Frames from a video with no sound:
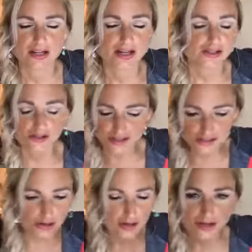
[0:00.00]
So these
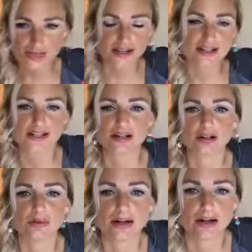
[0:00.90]
are all the things that are
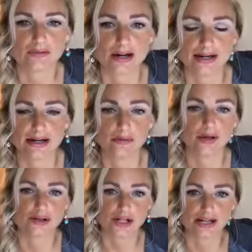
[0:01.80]
going on right now
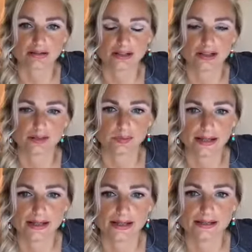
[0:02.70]
energetically on the
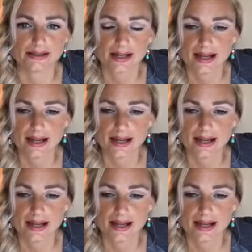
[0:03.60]
planet.